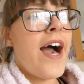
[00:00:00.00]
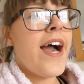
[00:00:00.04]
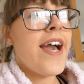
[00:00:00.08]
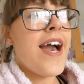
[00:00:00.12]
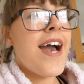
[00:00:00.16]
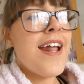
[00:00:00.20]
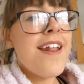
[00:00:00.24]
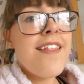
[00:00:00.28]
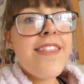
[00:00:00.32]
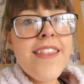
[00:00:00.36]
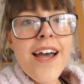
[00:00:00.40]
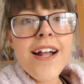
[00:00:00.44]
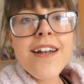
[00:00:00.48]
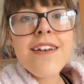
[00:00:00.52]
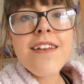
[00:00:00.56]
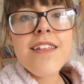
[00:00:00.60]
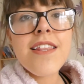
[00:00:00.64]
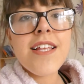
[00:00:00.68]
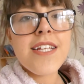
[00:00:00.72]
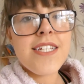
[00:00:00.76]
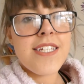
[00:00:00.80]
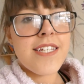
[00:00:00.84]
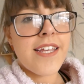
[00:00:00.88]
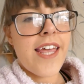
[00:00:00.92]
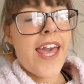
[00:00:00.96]
I added that to
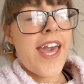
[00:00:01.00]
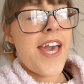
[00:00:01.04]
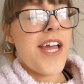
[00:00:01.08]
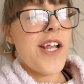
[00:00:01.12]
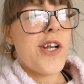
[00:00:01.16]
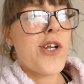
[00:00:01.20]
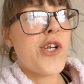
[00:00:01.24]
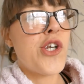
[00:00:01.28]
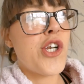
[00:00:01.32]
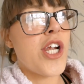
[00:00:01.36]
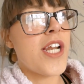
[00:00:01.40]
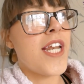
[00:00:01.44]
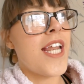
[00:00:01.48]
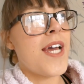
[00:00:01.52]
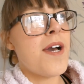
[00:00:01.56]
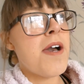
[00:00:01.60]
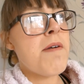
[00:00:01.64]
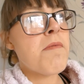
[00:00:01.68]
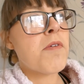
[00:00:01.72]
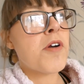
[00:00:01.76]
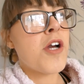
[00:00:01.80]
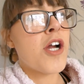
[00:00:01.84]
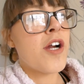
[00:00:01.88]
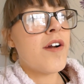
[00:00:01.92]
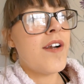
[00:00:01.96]
the sketch, and now
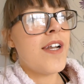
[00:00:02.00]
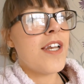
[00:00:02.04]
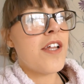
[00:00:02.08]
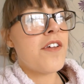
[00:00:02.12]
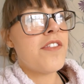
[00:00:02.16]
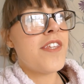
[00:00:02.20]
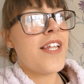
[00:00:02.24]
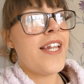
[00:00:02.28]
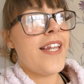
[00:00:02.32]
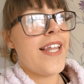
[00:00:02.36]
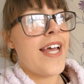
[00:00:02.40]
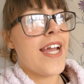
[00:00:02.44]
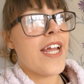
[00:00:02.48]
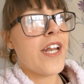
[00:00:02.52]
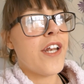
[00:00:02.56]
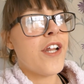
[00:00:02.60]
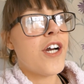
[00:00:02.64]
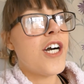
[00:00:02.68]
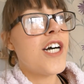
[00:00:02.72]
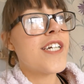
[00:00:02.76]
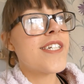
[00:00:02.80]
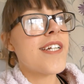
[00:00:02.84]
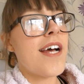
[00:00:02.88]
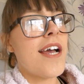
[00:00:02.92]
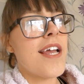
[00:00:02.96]
I'm currently on the line art.